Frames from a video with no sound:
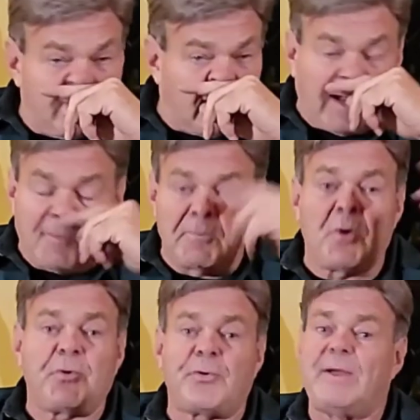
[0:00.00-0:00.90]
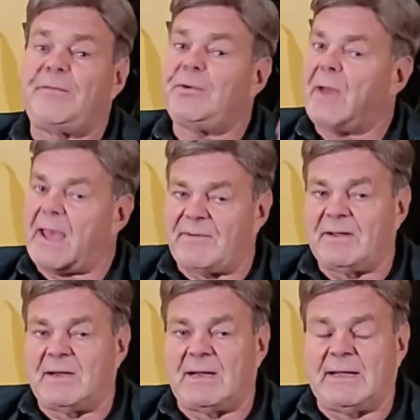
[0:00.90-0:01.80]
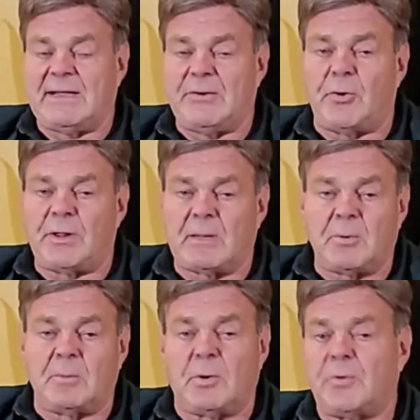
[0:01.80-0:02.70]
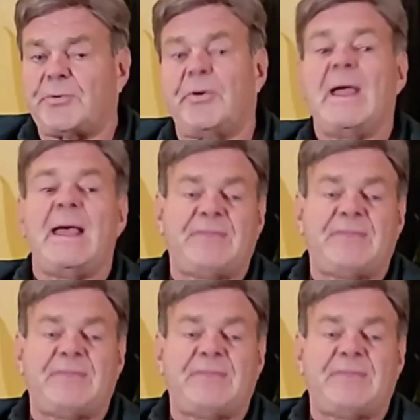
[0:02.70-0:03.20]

uh, motor if you have an, an oilable motor.